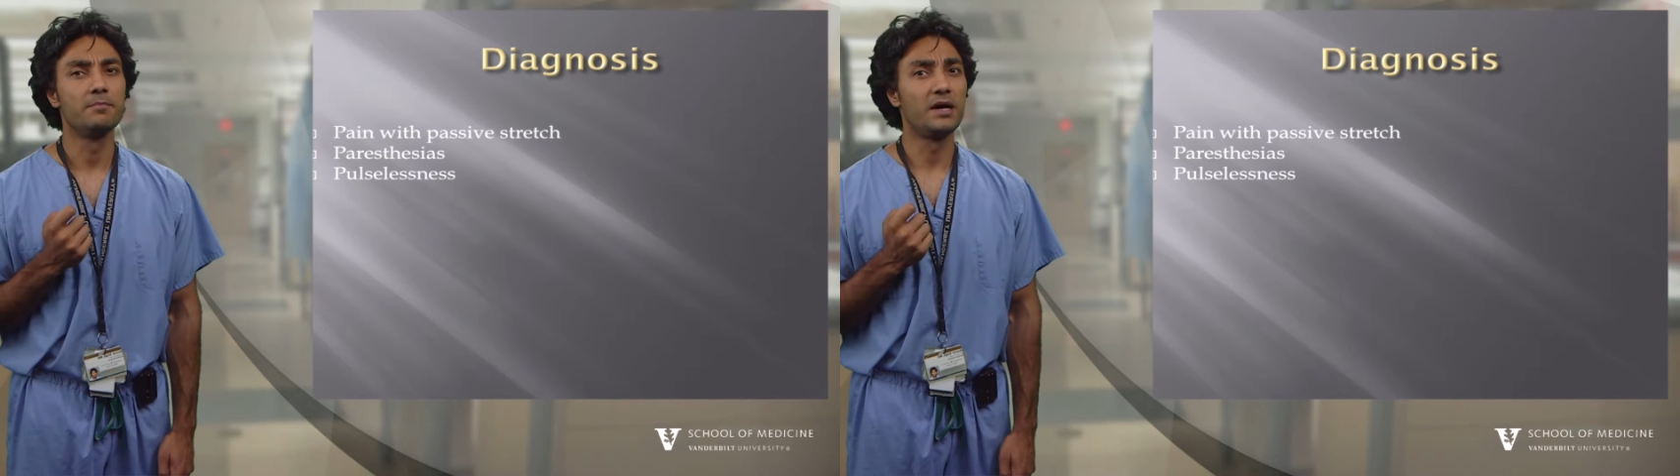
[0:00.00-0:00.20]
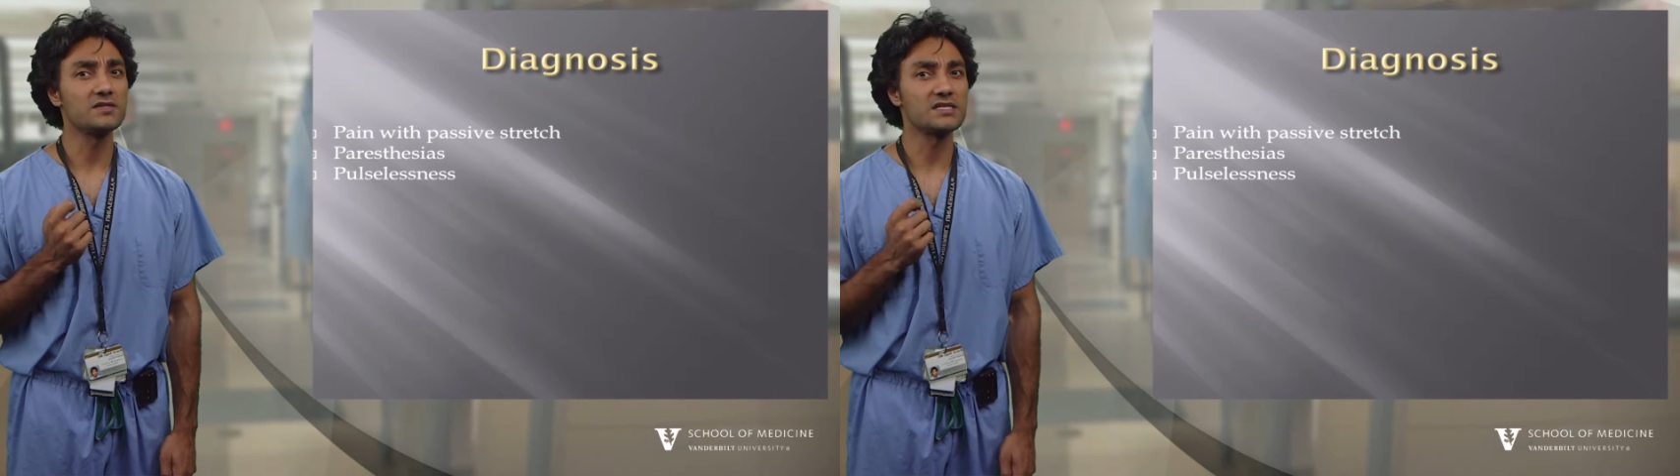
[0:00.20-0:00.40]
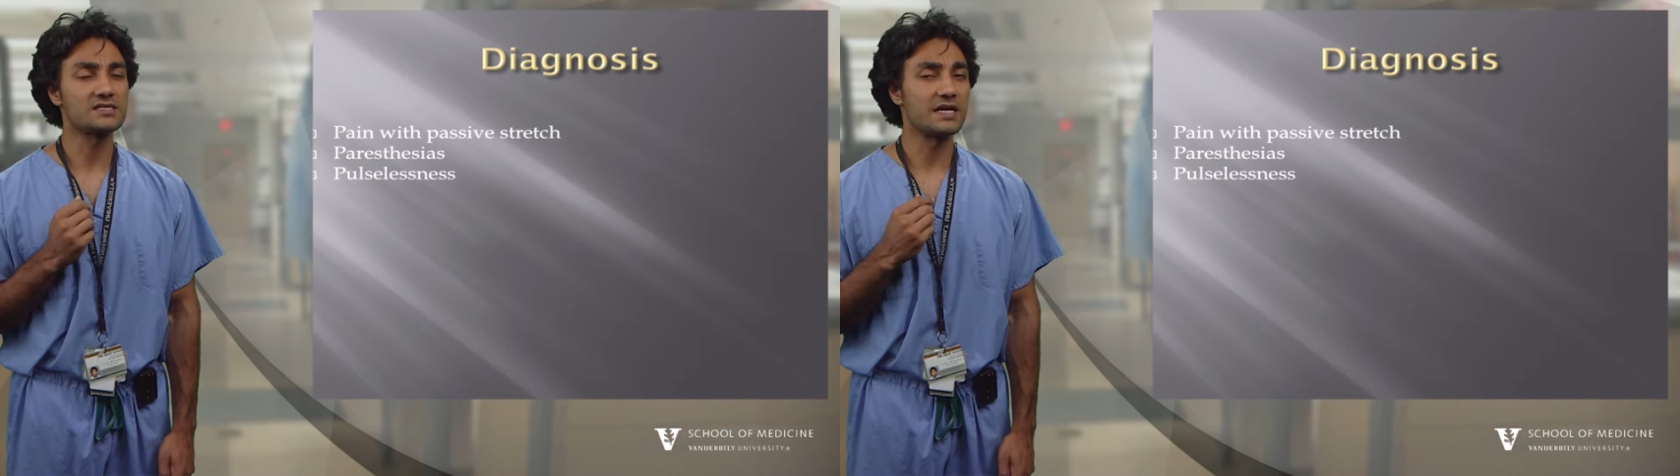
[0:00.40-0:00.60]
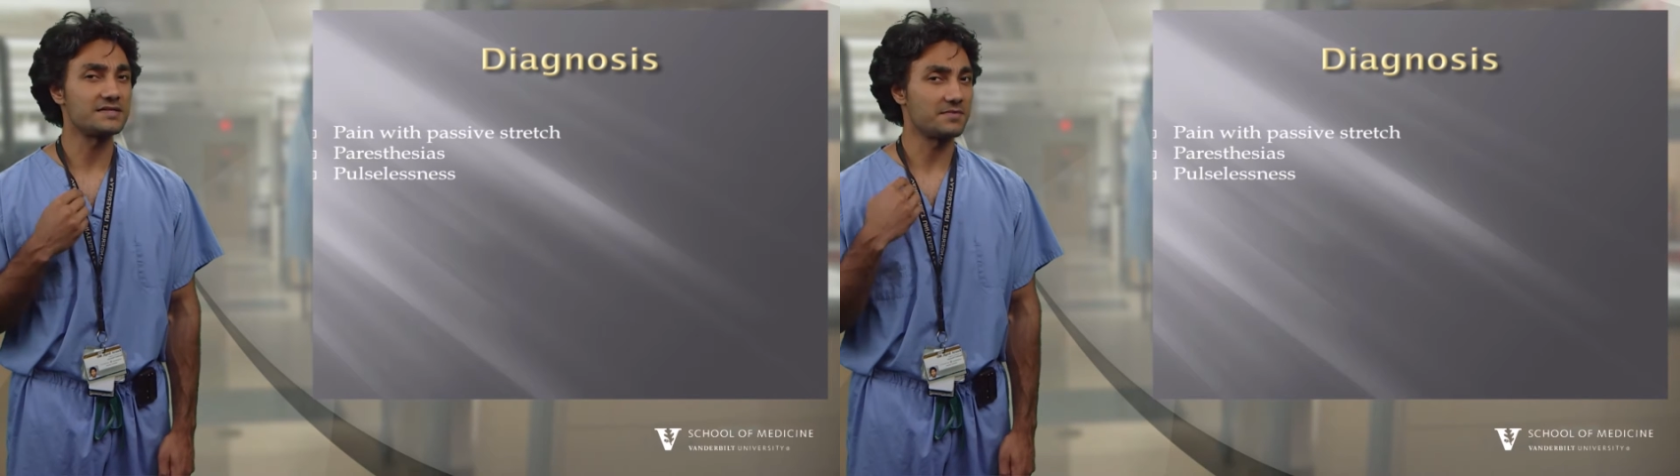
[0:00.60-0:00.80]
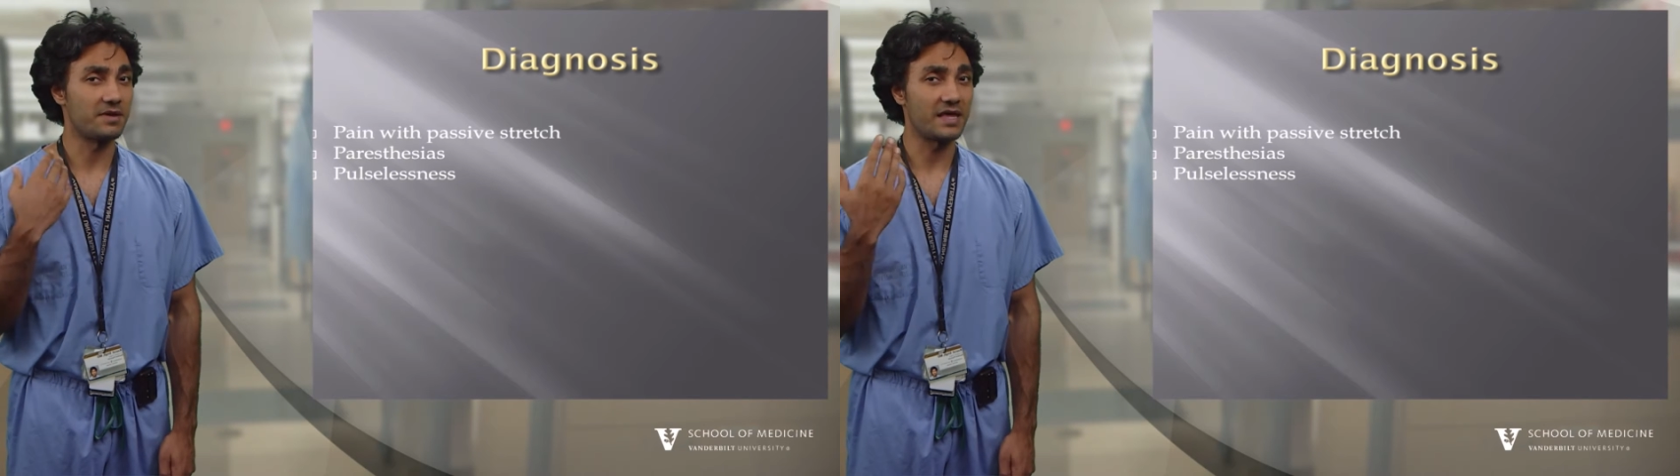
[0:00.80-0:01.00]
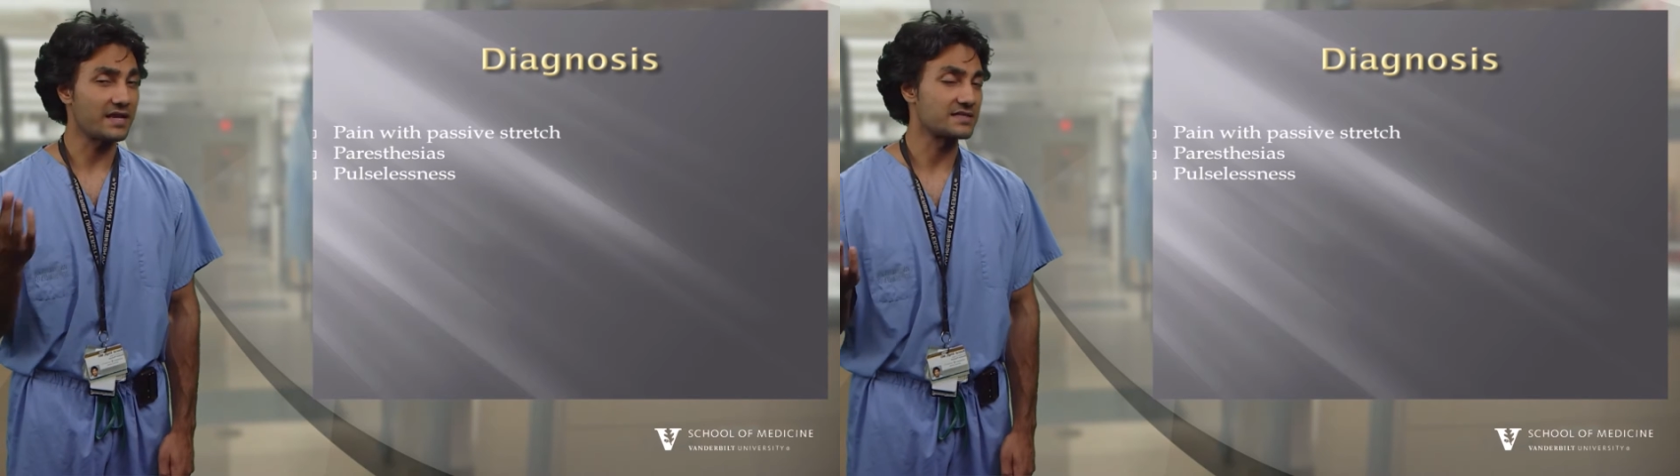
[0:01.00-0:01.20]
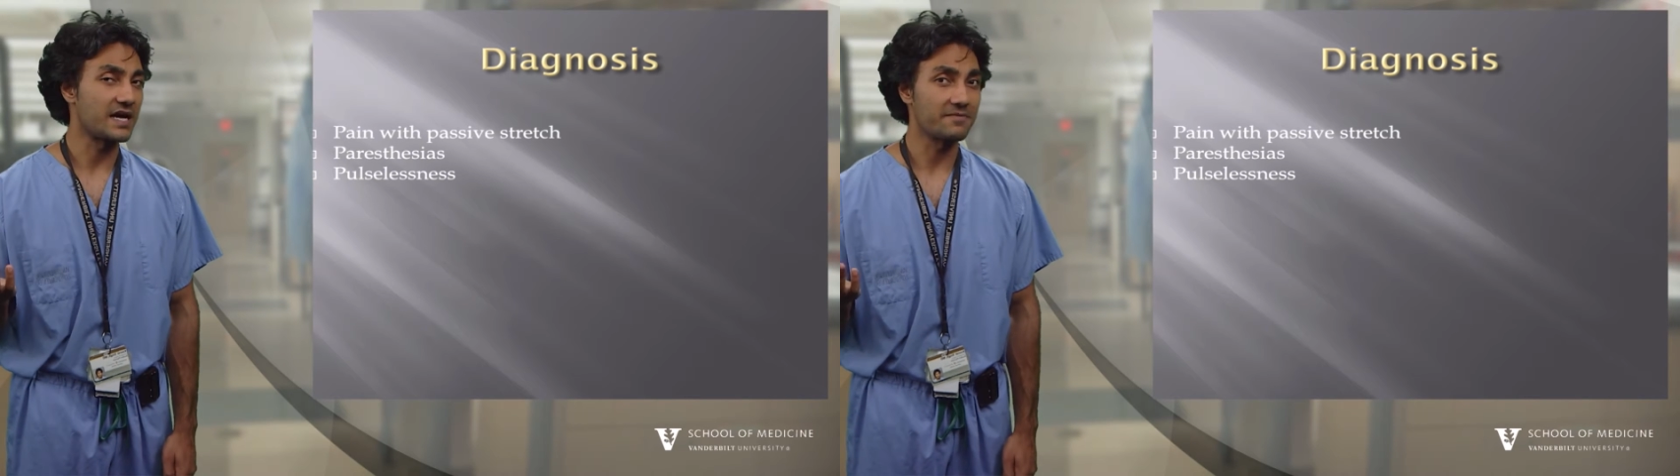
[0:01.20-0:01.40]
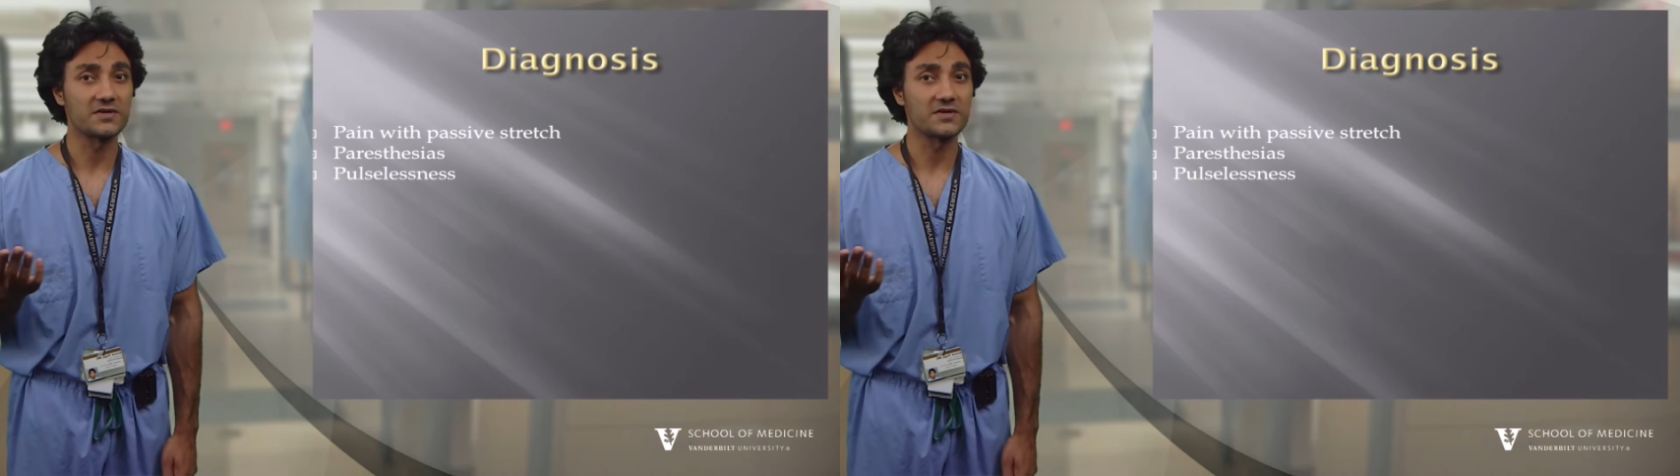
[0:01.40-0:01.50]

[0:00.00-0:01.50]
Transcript: Pulselessness, by that time,